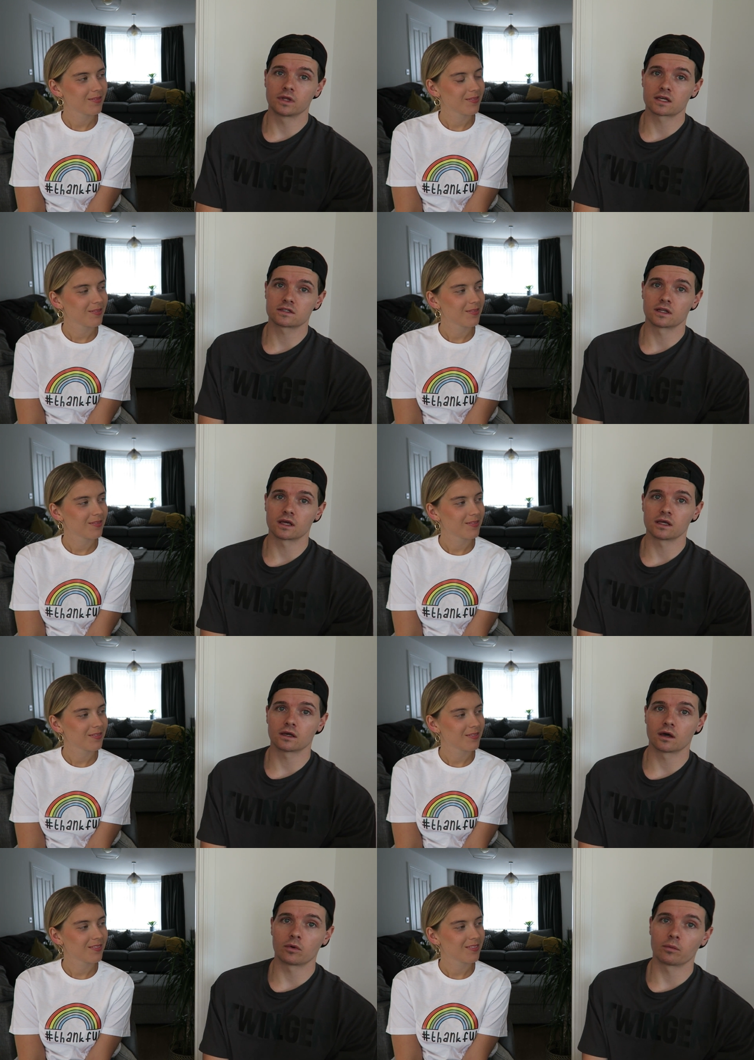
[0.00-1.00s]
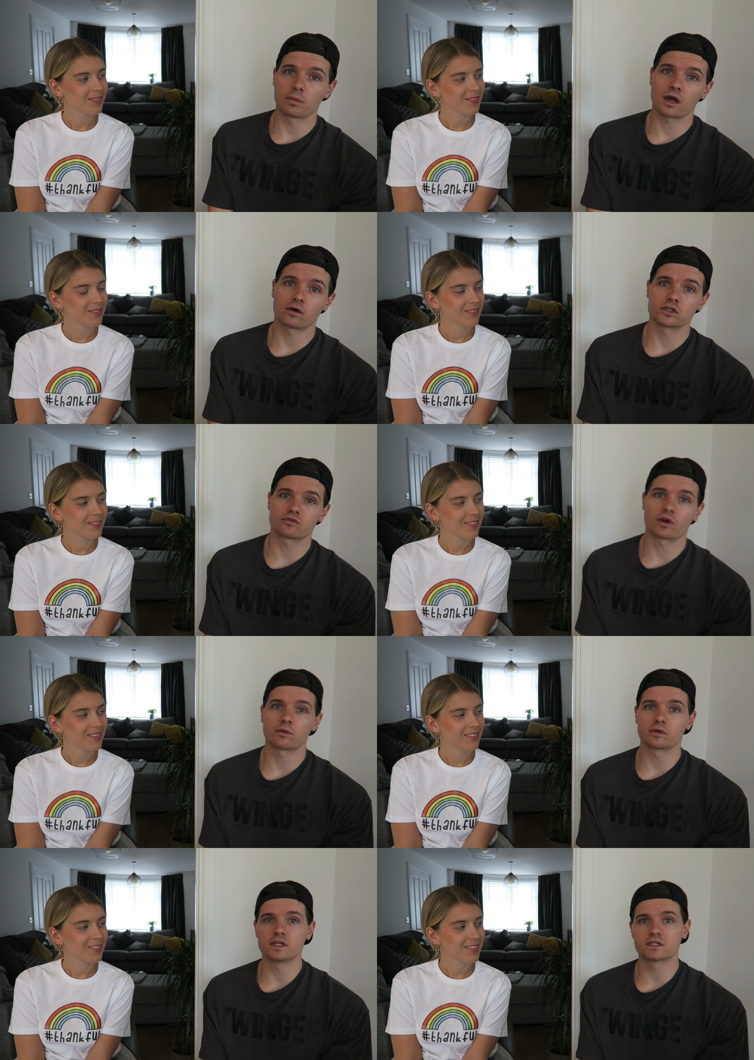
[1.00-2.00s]
Speaker 1: yesterday um, on back on his
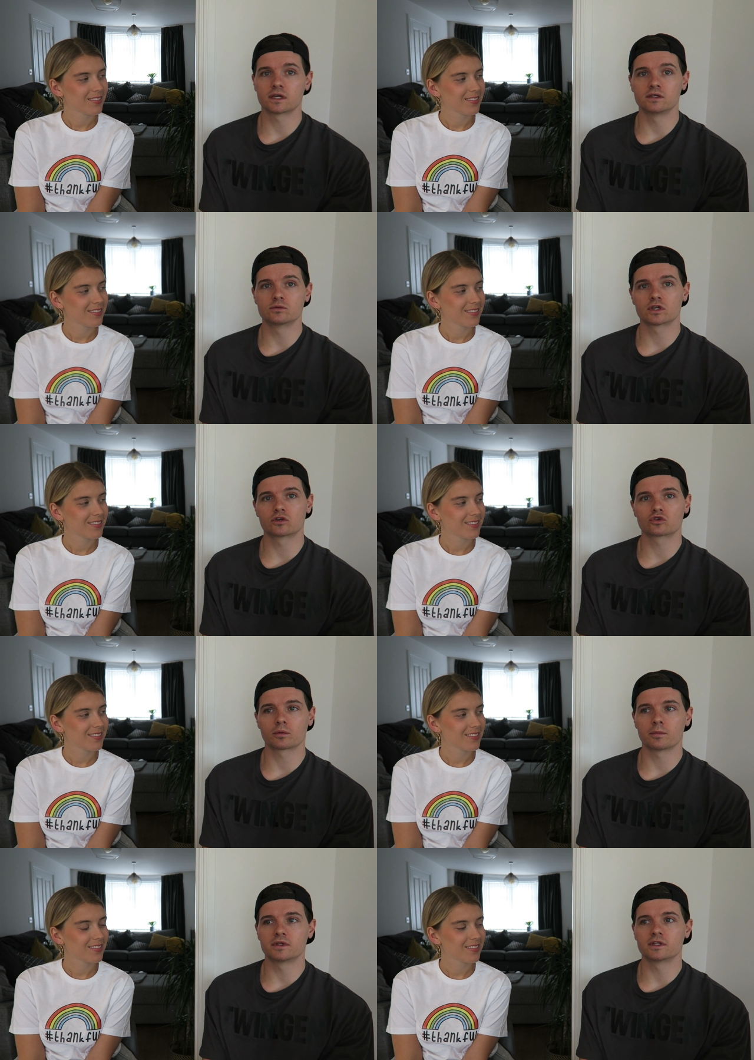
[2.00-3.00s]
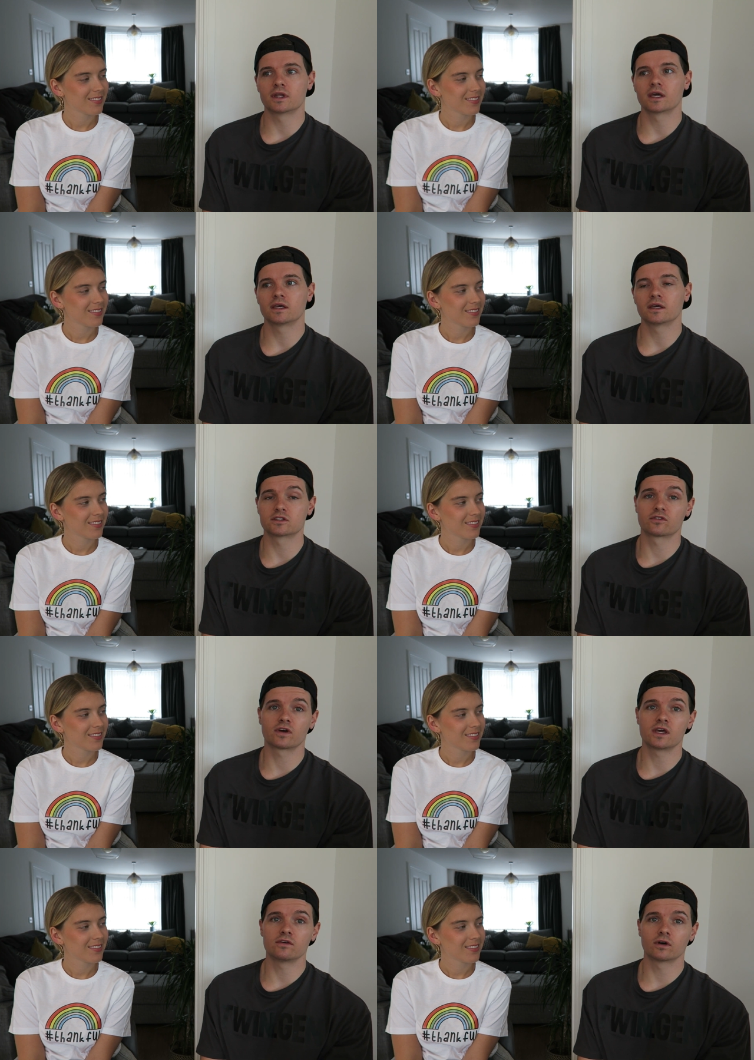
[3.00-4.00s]
round, and he said he was going to drop them in today as a
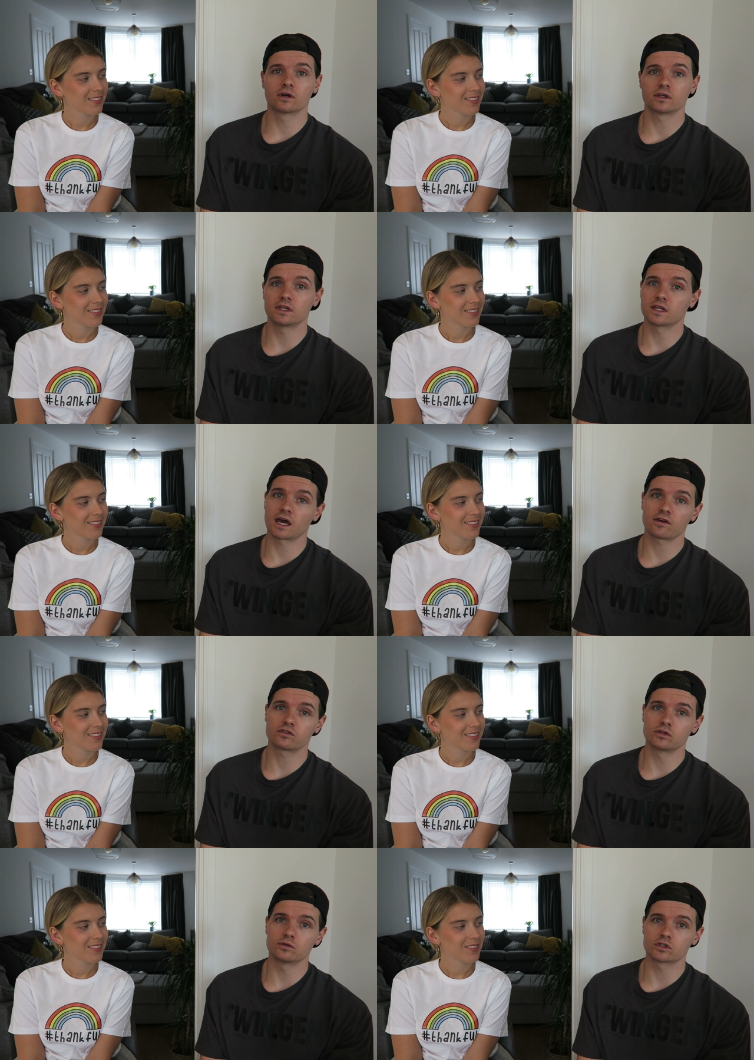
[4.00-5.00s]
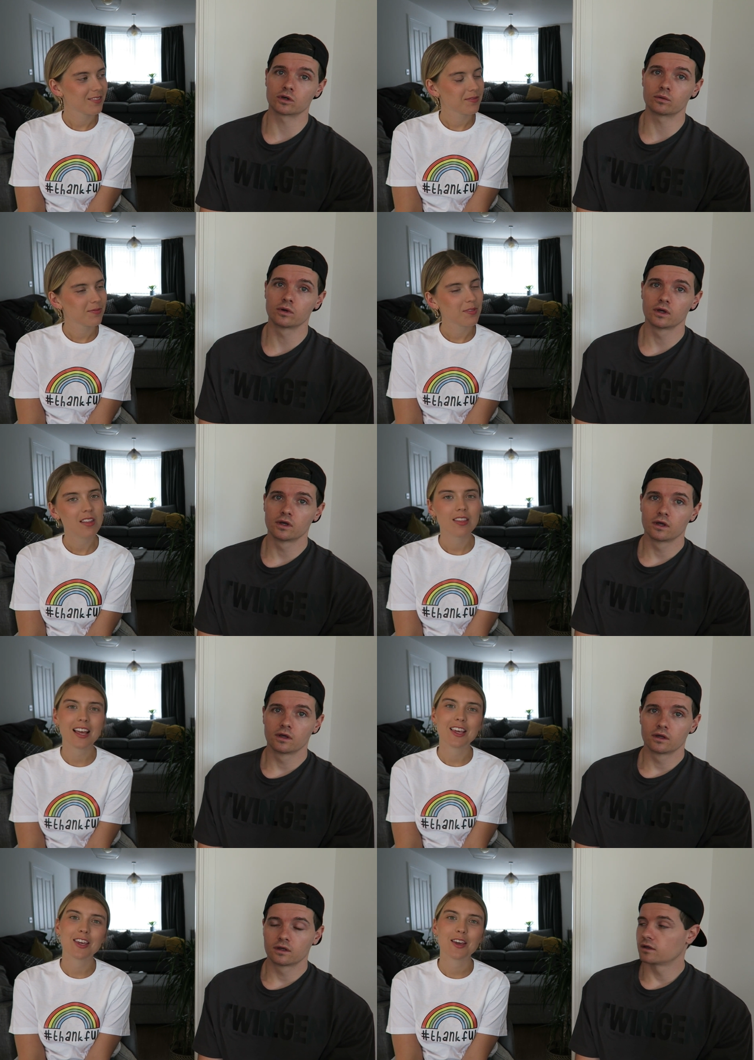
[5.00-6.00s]
favour. He didn't have to, so...
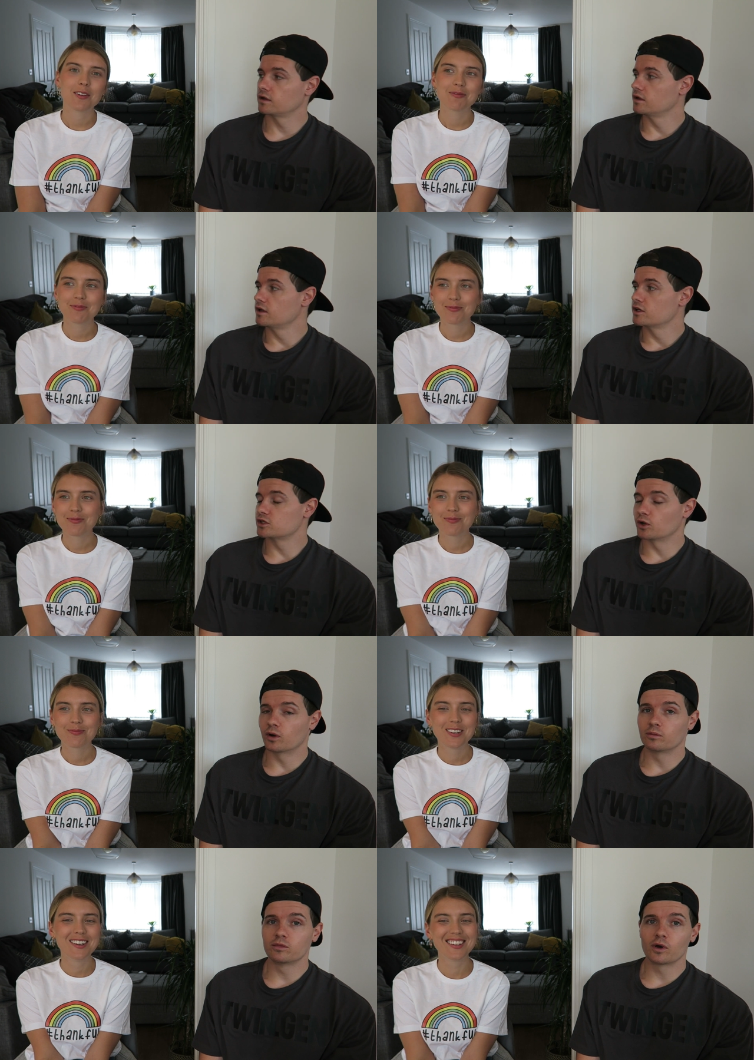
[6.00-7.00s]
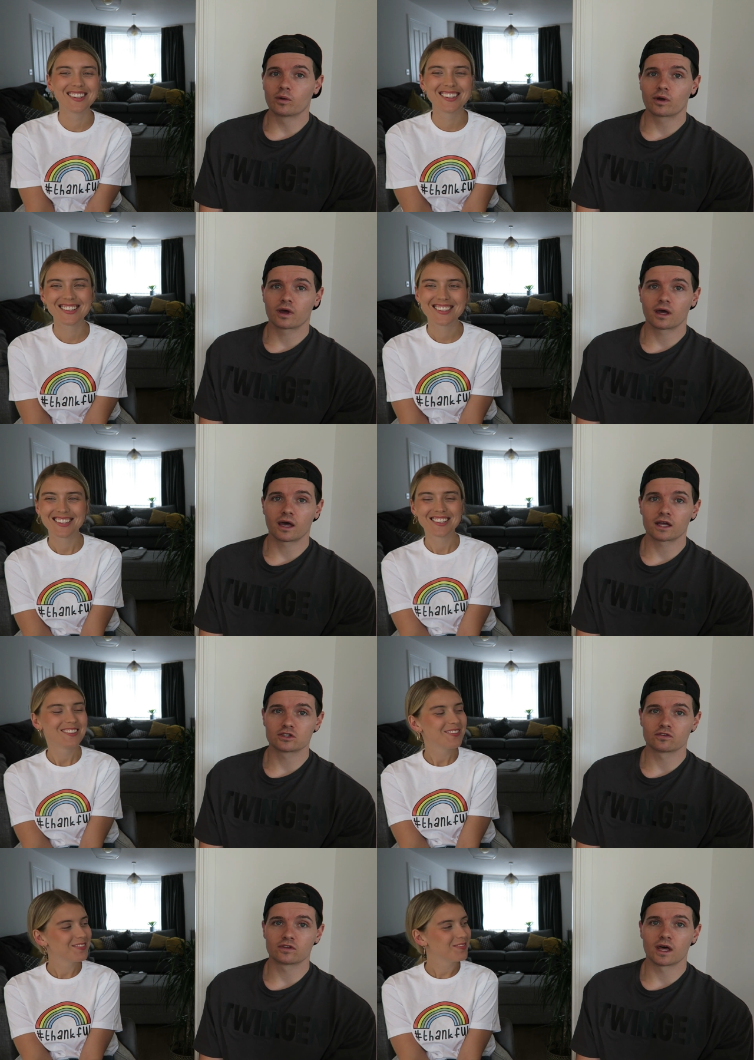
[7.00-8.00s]
Speaker 2: Thank you.
Speaker 1: So um, no,
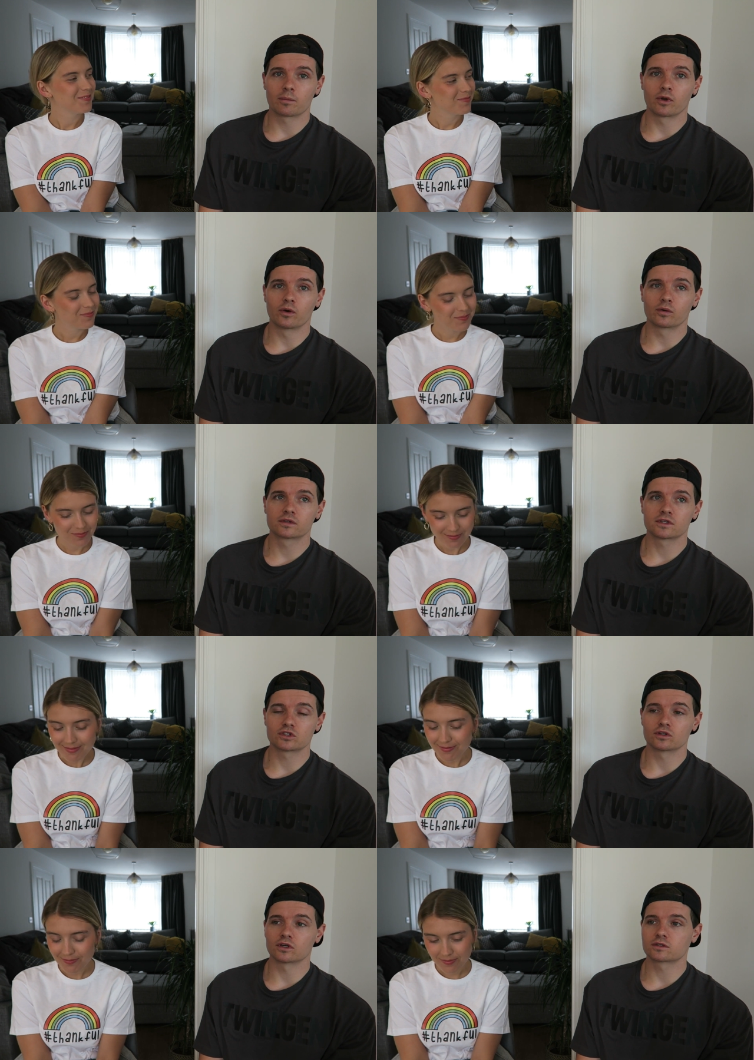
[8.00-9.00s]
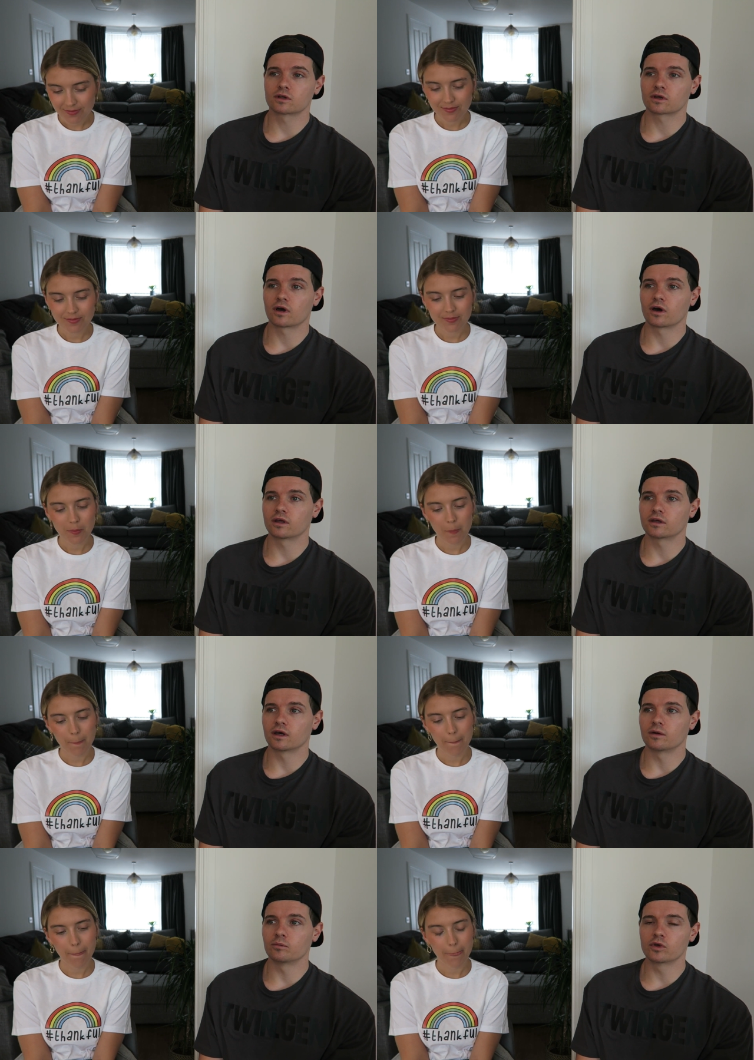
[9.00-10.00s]
hats off to that bloke, such a nice guy.
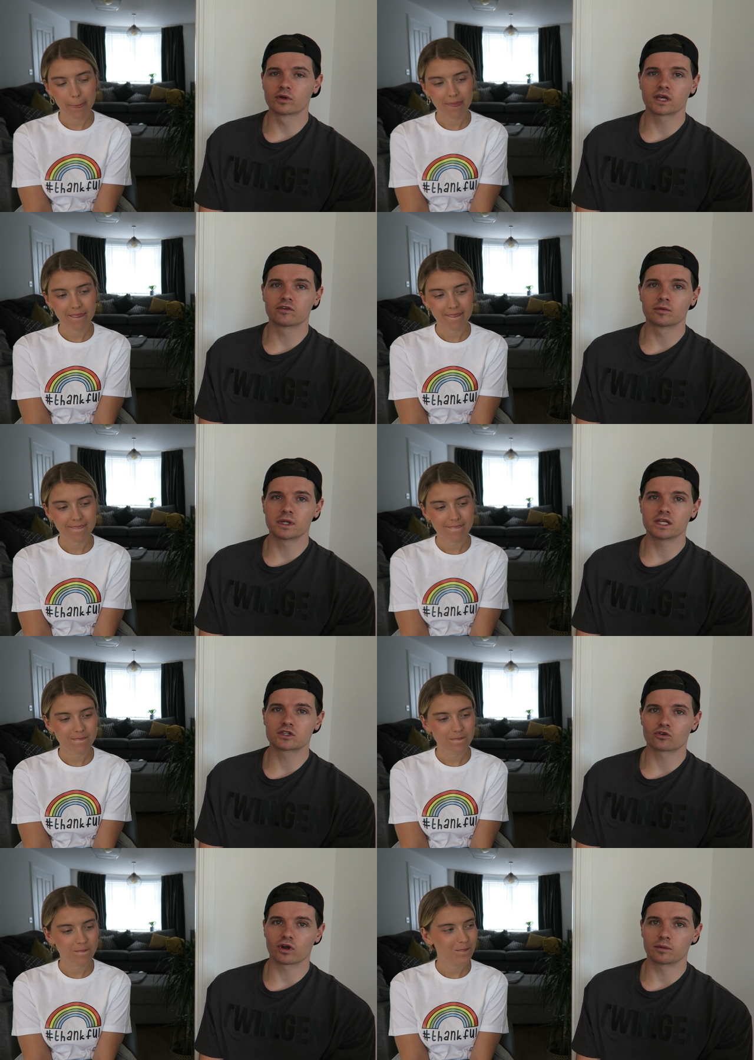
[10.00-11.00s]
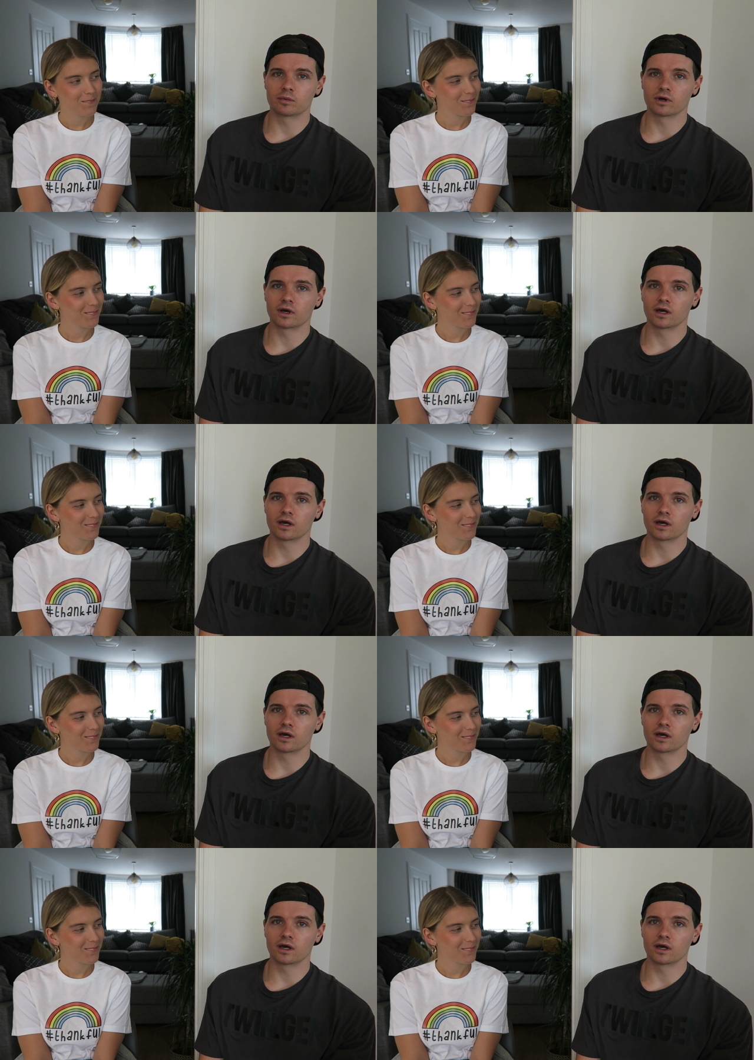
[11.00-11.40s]
Um, we were going to give him an Easter egg, but...